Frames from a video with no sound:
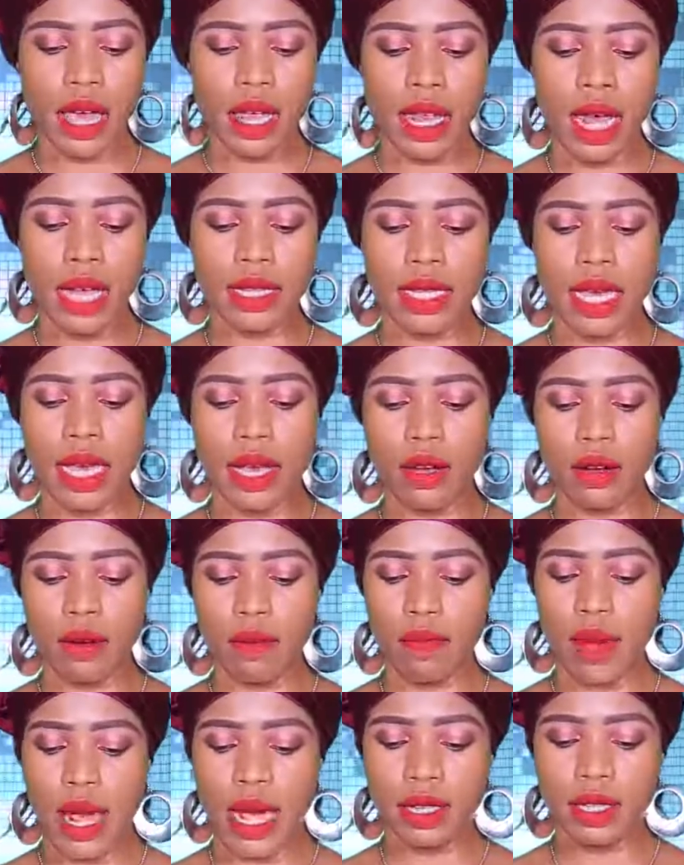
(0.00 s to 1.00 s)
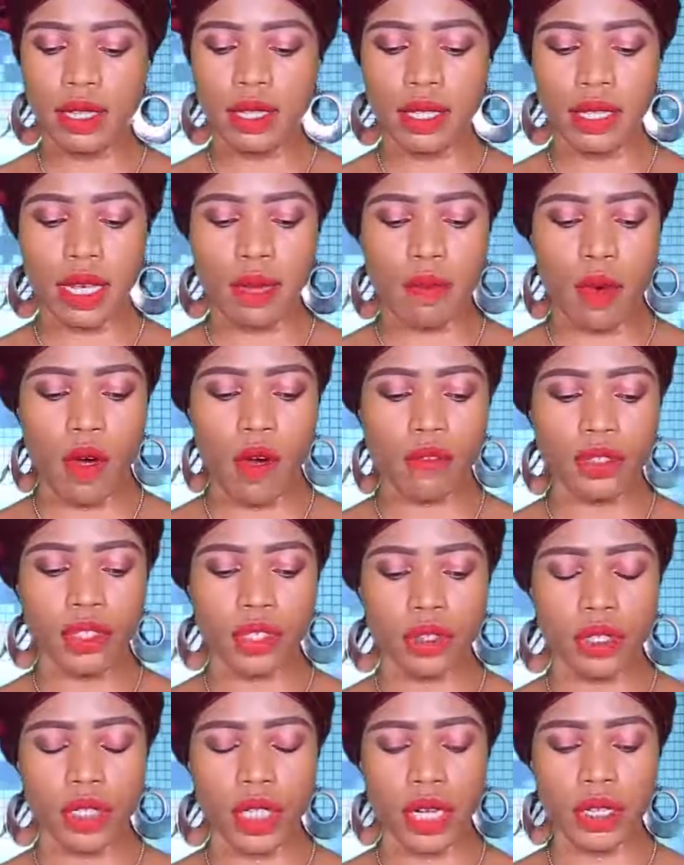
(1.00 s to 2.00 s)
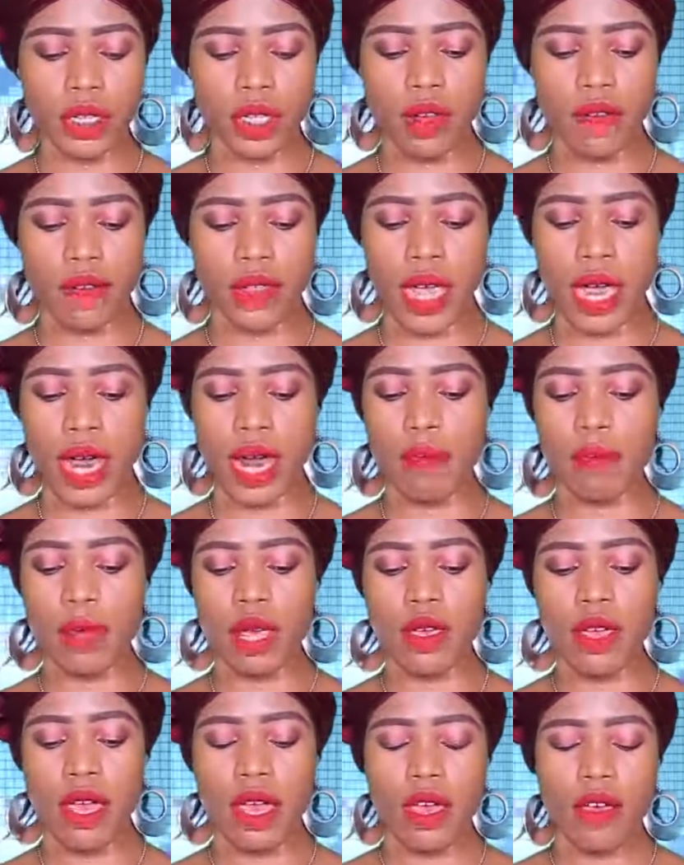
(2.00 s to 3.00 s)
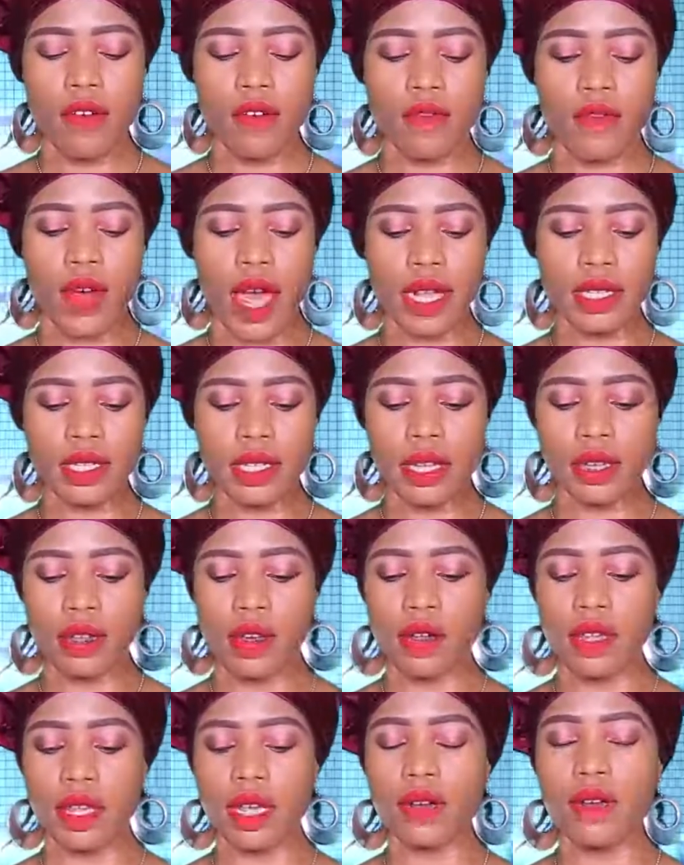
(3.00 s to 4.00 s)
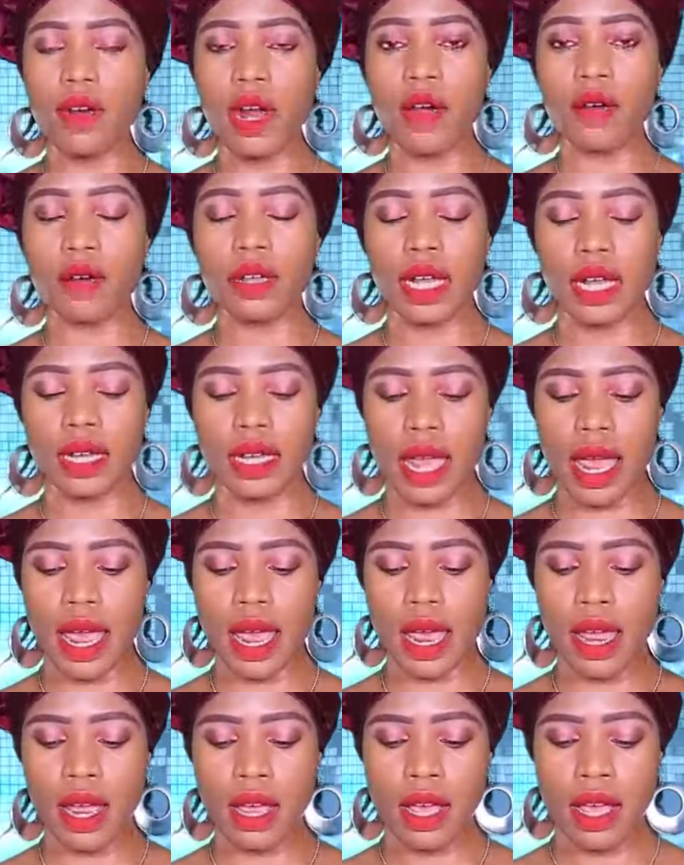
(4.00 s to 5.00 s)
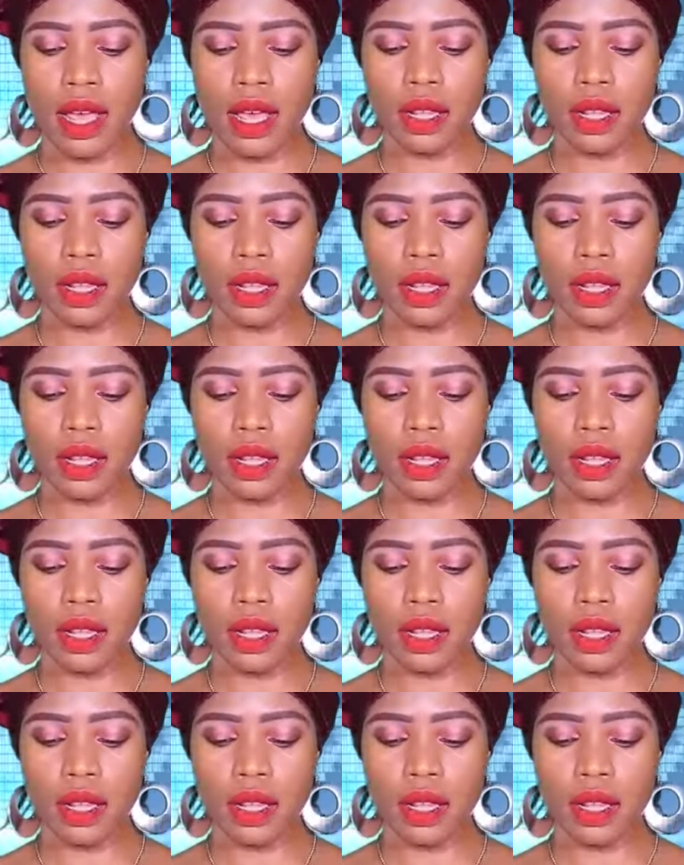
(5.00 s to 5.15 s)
that a combined team of soldiers of the army fighting on the ground and air